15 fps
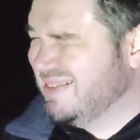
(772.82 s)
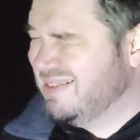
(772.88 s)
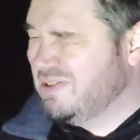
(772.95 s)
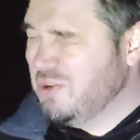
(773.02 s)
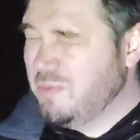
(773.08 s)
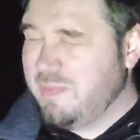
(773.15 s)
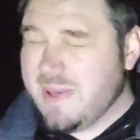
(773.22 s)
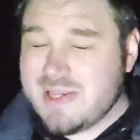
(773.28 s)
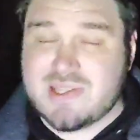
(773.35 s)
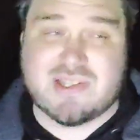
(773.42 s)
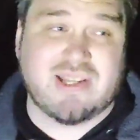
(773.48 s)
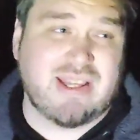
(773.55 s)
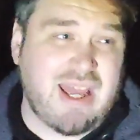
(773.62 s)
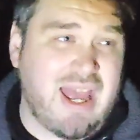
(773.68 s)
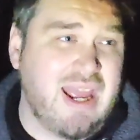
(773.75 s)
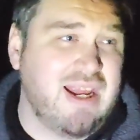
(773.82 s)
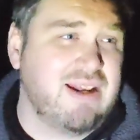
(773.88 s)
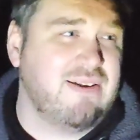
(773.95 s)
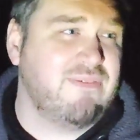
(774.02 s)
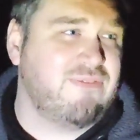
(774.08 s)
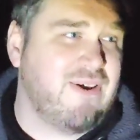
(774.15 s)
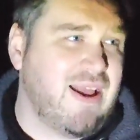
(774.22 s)
Du bist
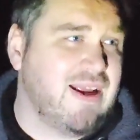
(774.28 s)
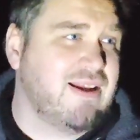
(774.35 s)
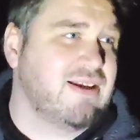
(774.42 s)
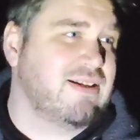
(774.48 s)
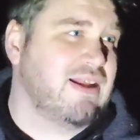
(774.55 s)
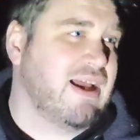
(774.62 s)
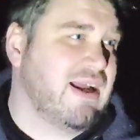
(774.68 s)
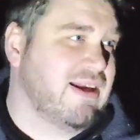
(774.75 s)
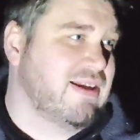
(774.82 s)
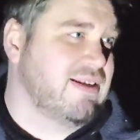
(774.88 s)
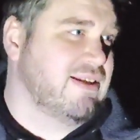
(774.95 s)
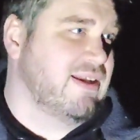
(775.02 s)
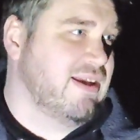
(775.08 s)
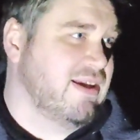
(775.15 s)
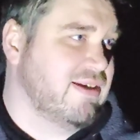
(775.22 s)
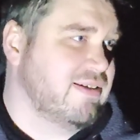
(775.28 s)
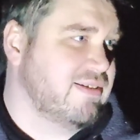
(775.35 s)
kein Gefangener.